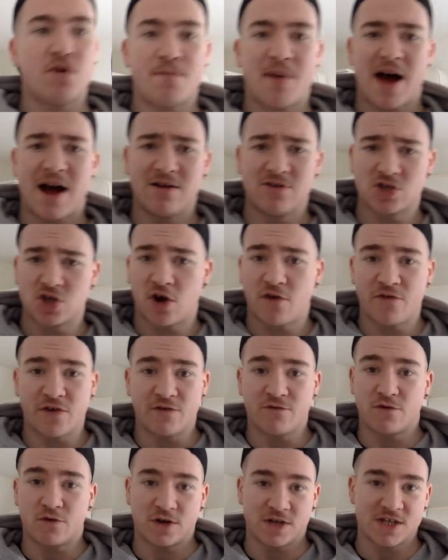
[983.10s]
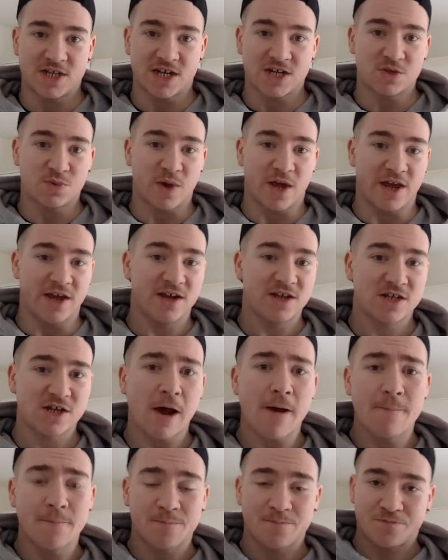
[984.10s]
pounds off in 4 to 6 weeks,
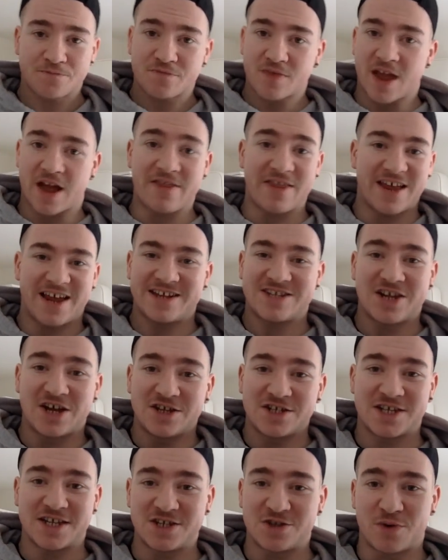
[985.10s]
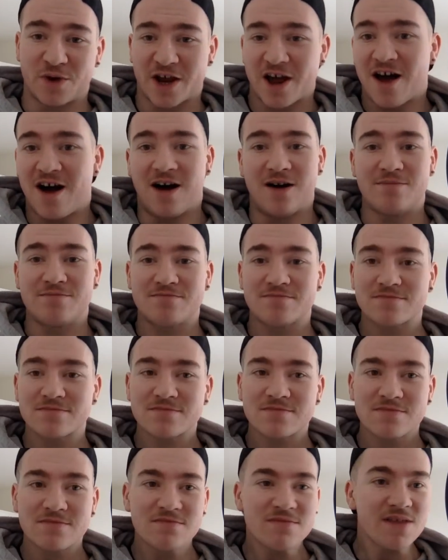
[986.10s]
and then it turns into a cut.
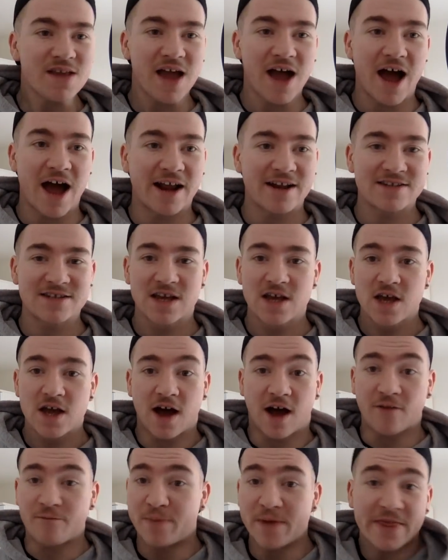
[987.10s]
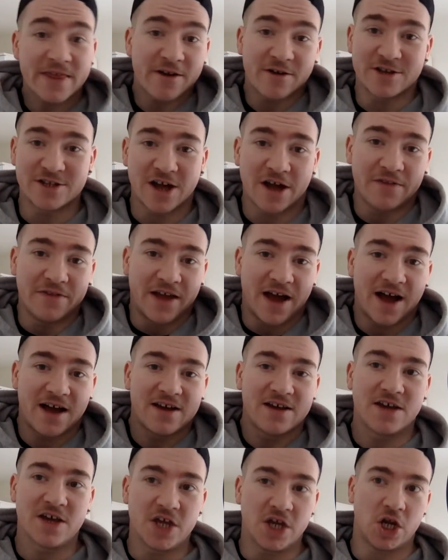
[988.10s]
And I've been there and done that.
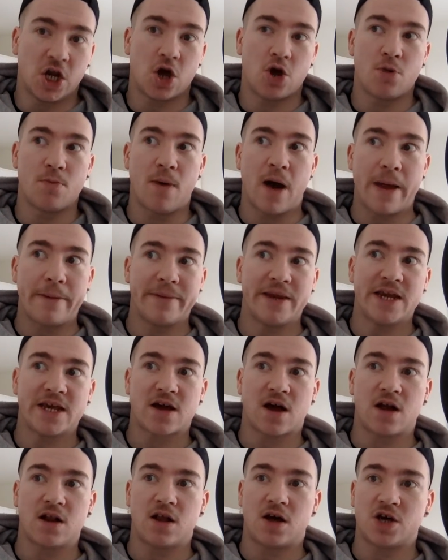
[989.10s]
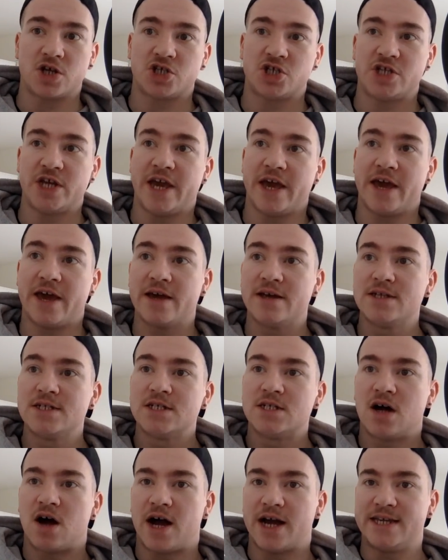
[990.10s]
My mini cut last year,
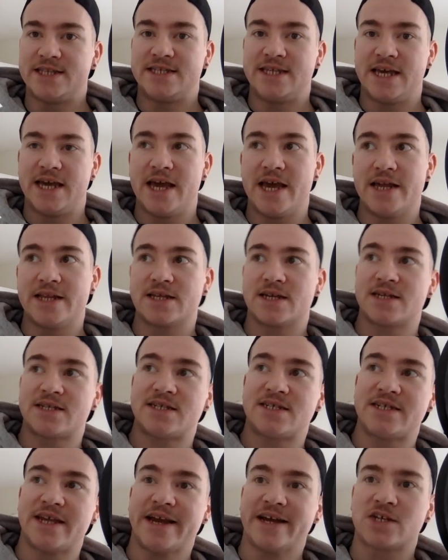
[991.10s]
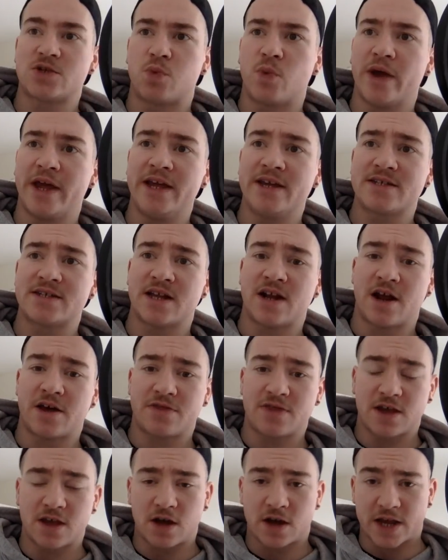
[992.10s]
I did 6 weeks, and I
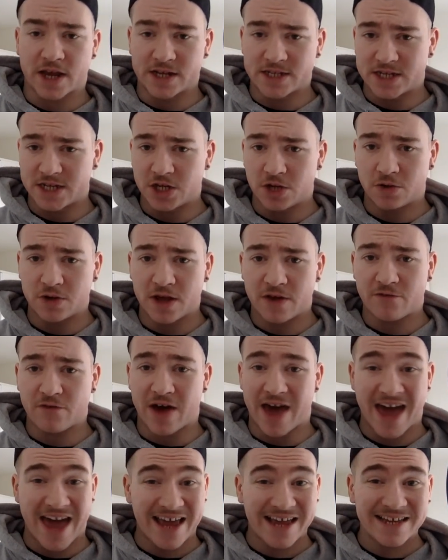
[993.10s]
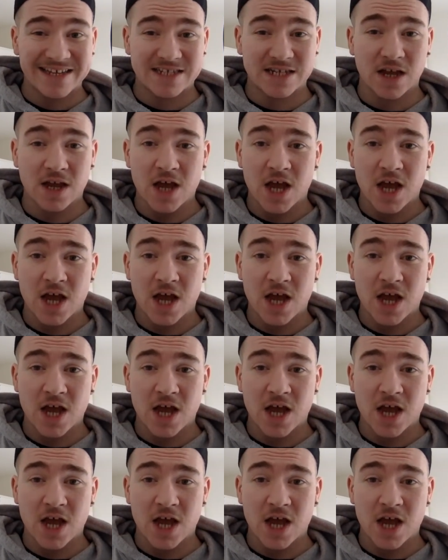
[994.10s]
think I continued it for 8